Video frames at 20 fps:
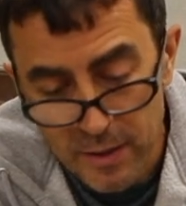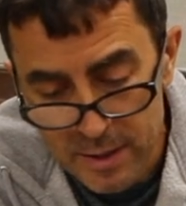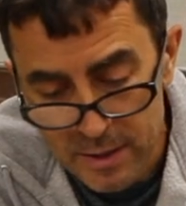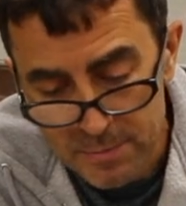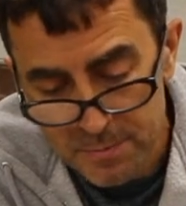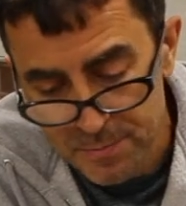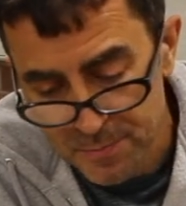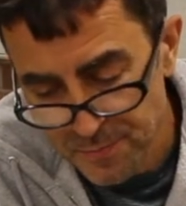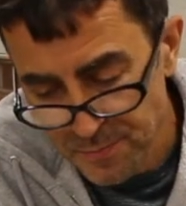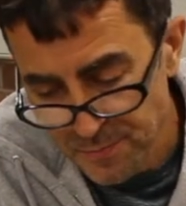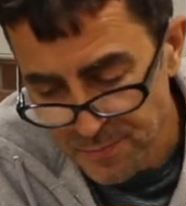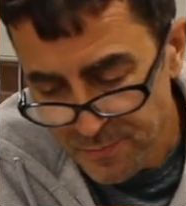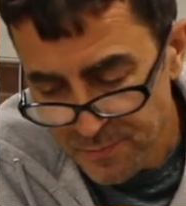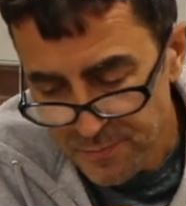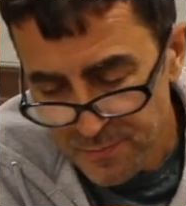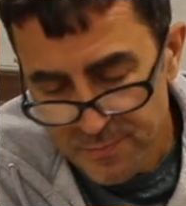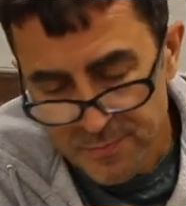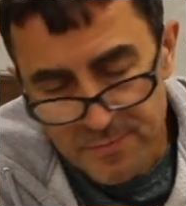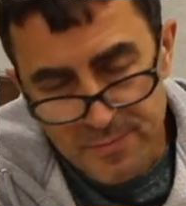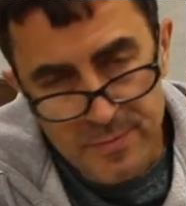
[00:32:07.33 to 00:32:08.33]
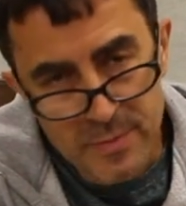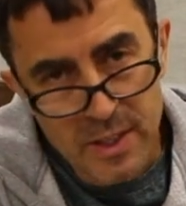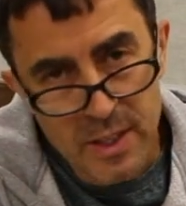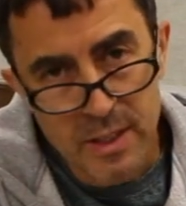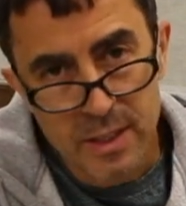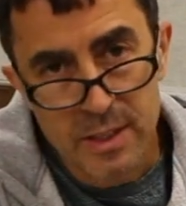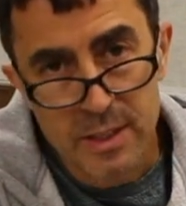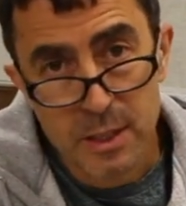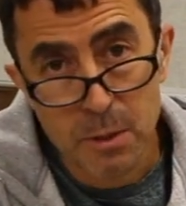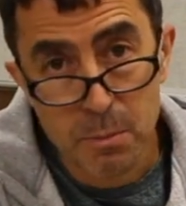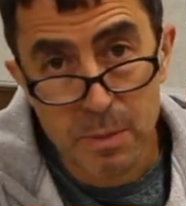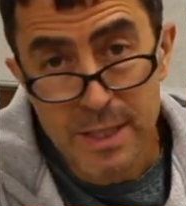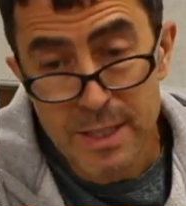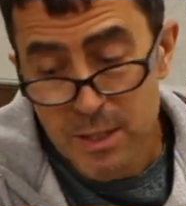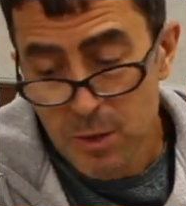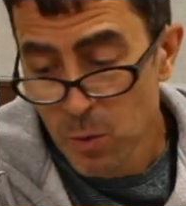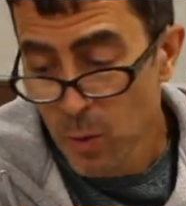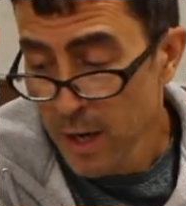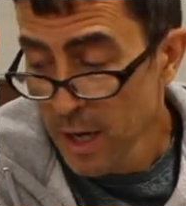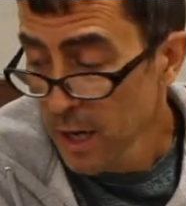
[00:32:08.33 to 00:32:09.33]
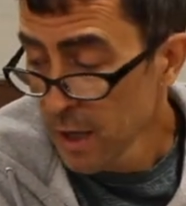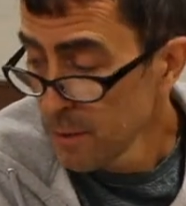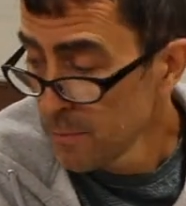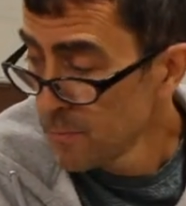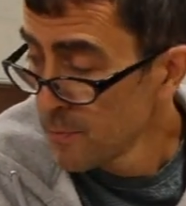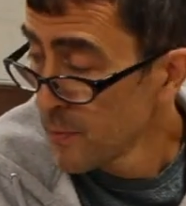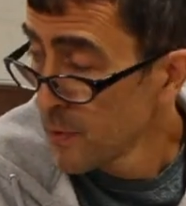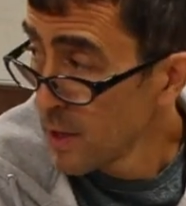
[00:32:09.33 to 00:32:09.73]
it to bisque square.